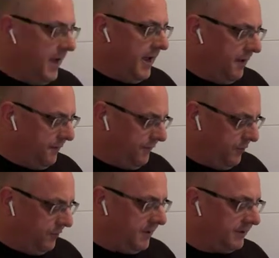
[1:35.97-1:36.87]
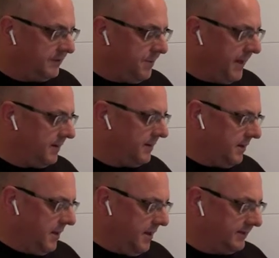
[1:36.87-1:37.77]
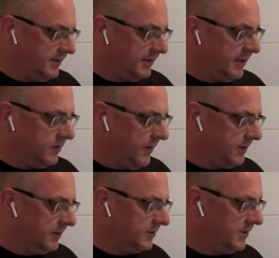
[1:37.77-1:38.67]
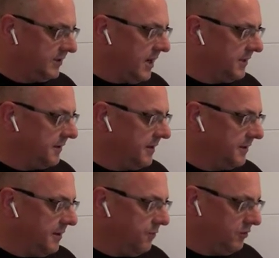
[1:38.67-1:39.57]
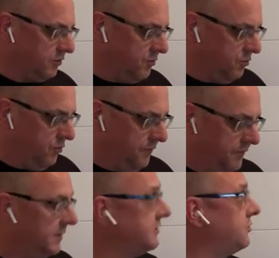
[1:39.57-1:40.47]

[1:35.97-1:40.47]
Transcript: A few years back, uh, SuccessFactors decided that they want to move these